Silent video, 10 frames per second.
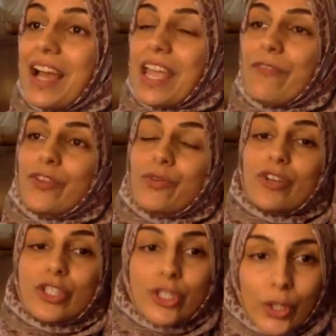If you
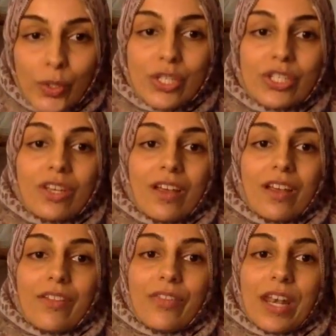reduce
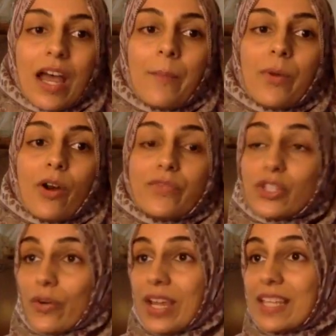the number of
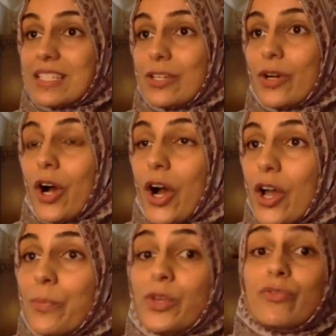screens in your
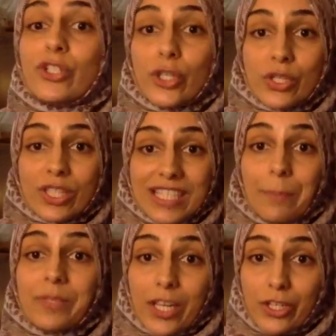home, you reduce the
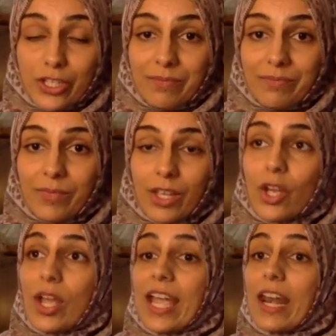temptation.
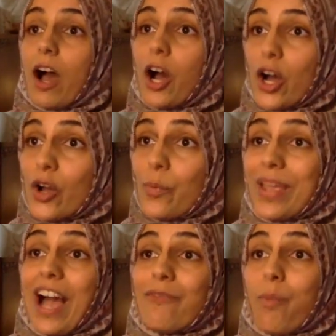In our home,
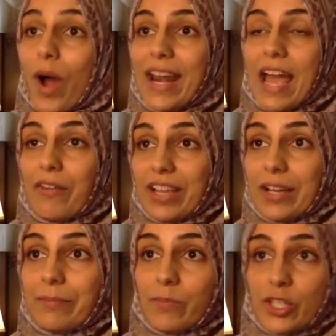we have one
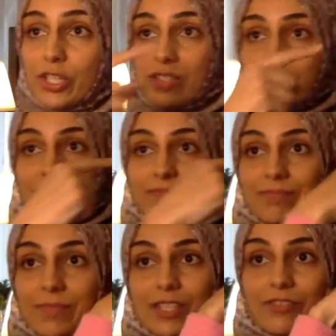area,
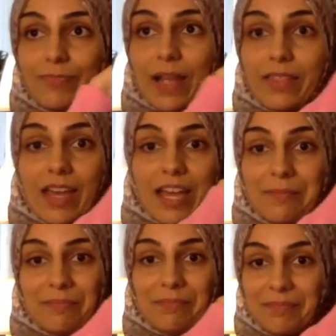it's back
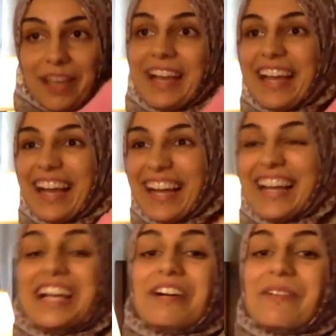there.
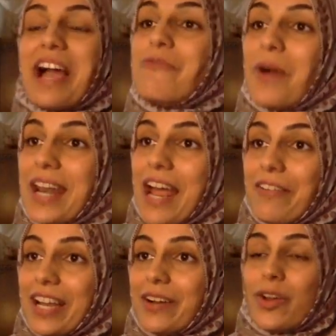We have one
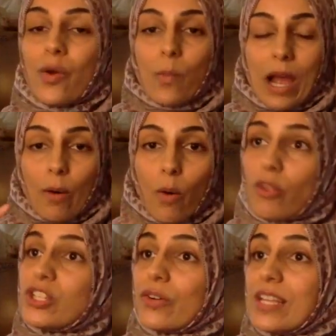area where
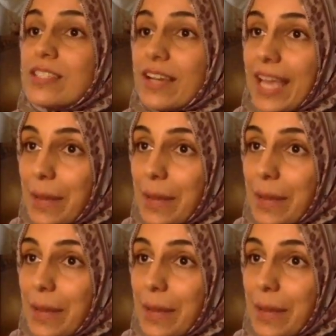all the screens are